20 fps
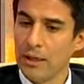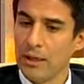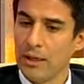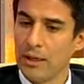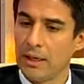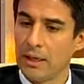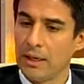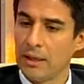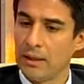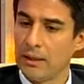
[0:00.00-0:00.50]

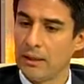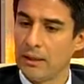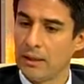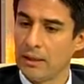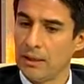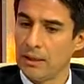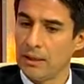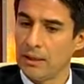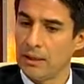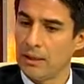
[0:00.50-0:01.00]
And
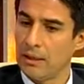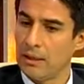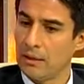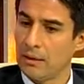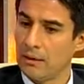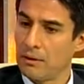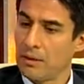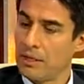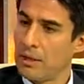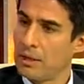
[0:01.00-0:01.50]
the
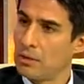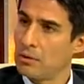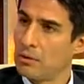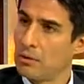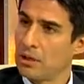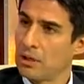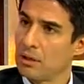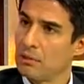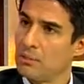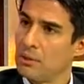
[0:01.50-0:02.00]
other thing that you
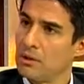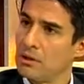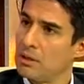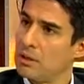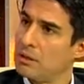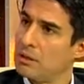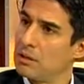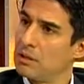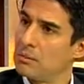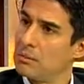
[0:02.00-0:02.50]
can experience
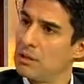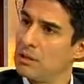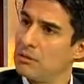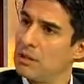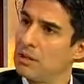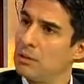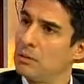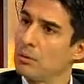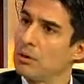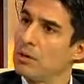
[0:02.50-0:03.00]
is
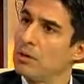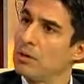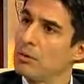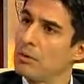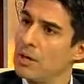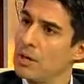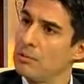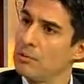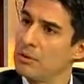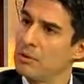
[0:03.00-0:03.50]
sometimes a little
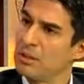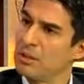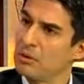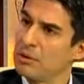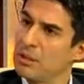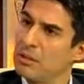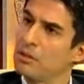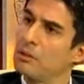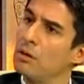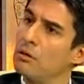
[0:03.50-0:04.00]
cramps, a
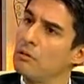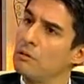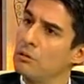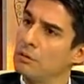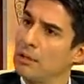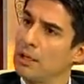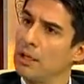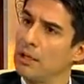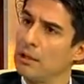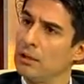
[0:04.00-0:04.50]
little
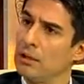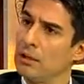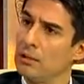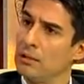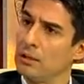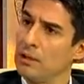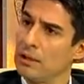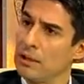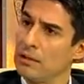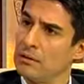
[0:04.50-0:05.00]
discomfort in
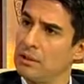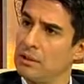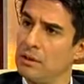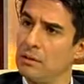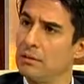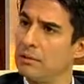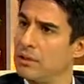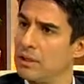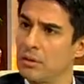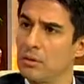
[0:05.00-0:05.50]
your
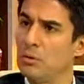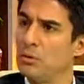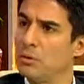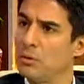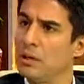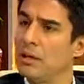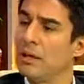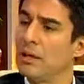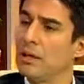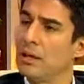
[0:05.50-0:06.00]
testicles that
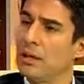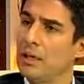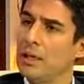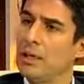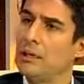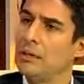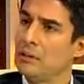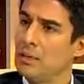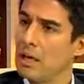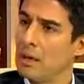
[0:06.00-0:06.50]
could
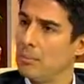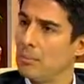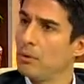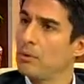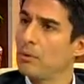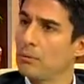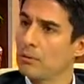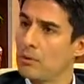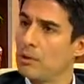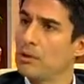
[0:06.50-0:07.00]
ease up
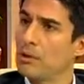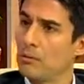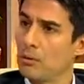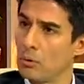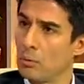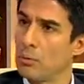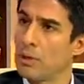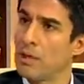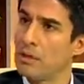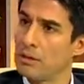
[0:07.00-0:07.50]
over
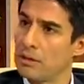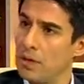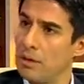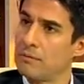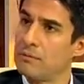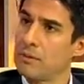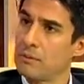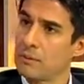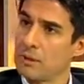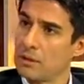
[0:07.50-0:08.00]
several weeks
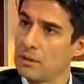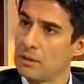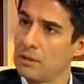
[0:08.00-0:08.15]
afterwards.